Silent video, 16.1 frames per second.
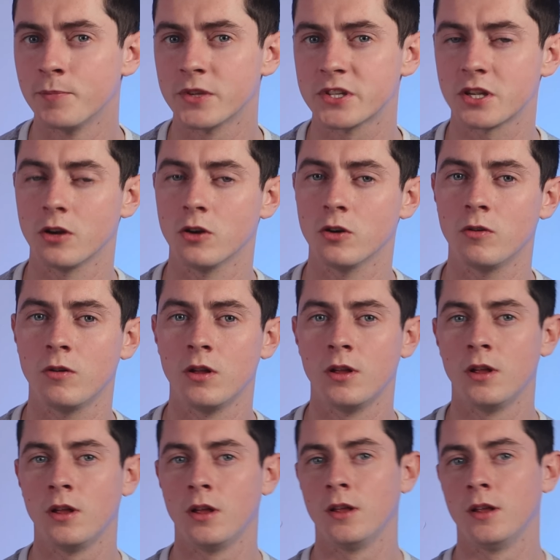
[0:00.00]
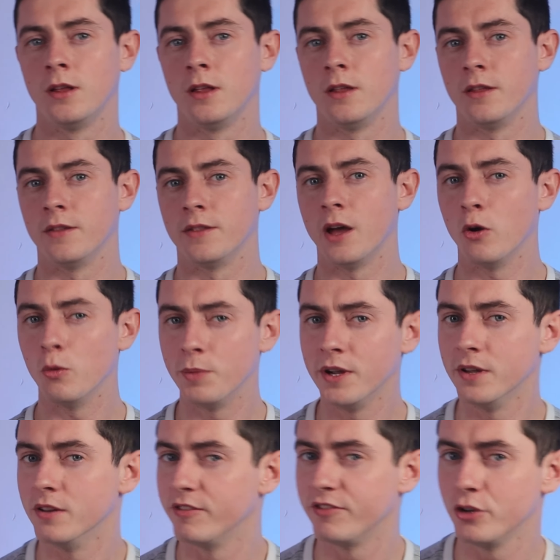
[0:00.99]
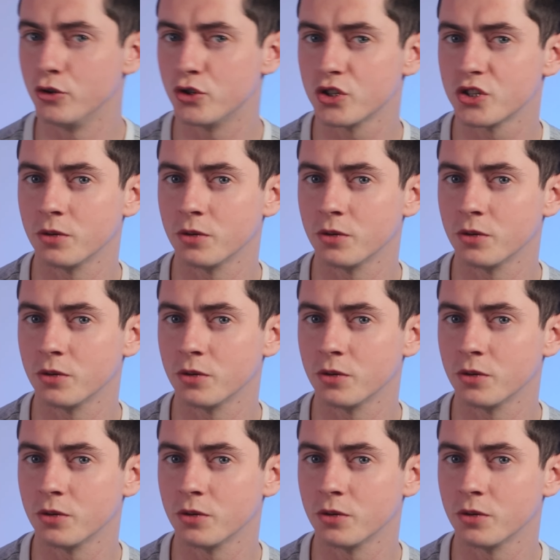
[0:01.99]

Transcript: So that will be in the future